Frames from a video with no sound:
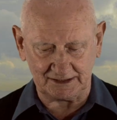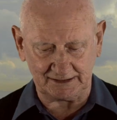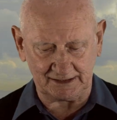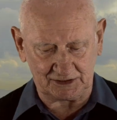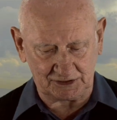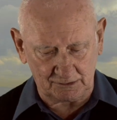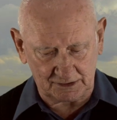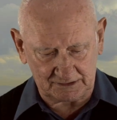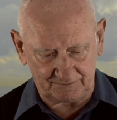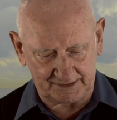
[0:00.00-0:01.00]
he
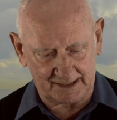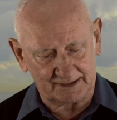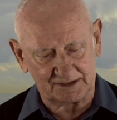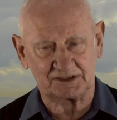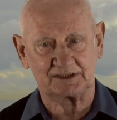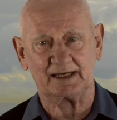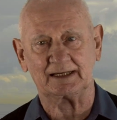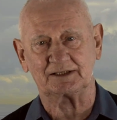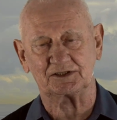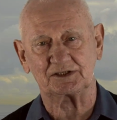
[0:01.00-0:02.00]
intuitively
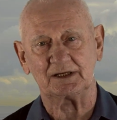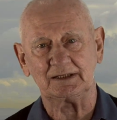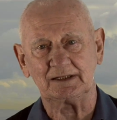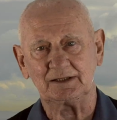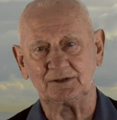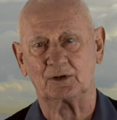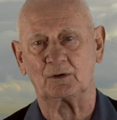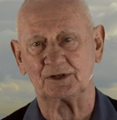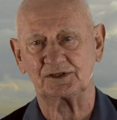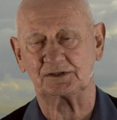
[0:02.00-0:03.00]
understands to
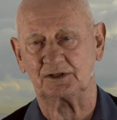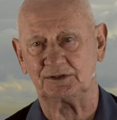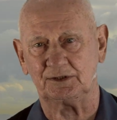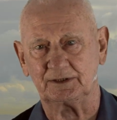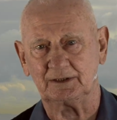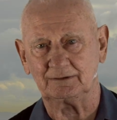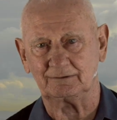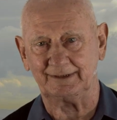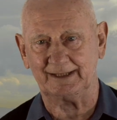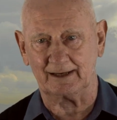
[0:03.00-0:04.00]
constitute
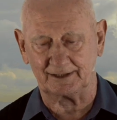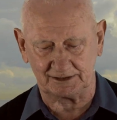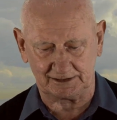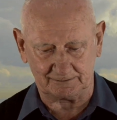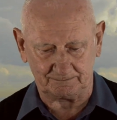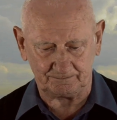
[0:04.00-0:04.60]
reality.